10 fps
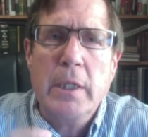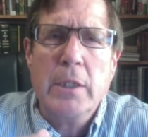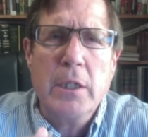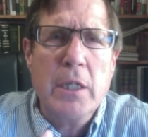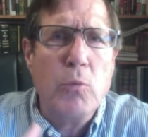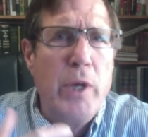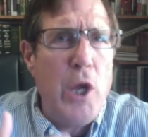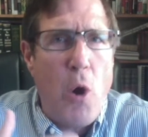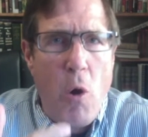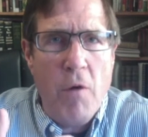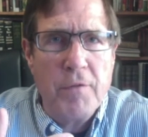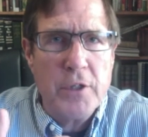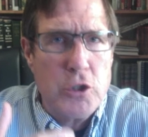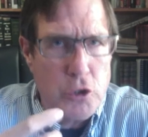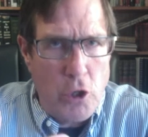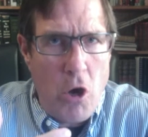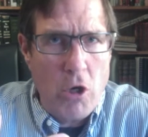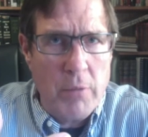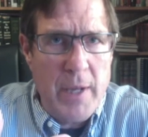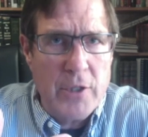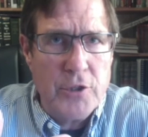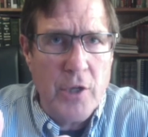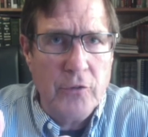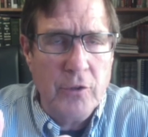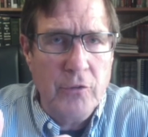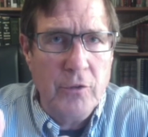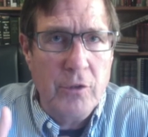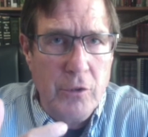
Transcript: Indeed, we often talk about justice